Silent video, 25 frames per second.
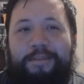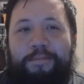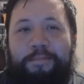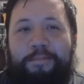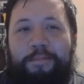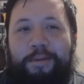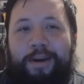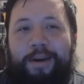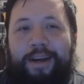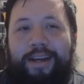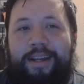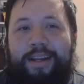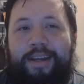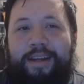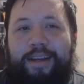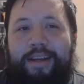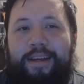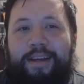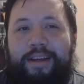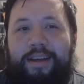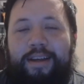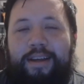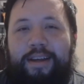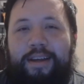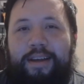But
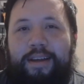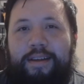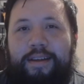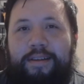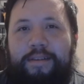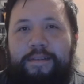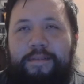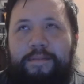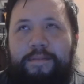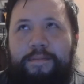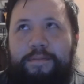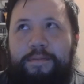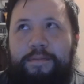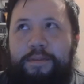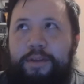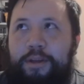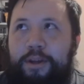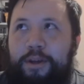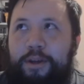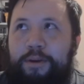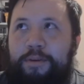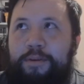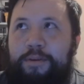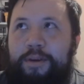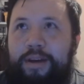you
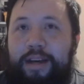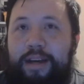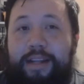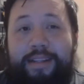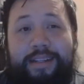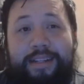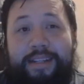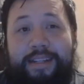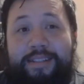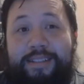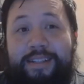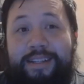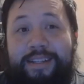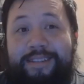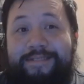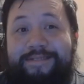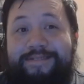know, I think that's it.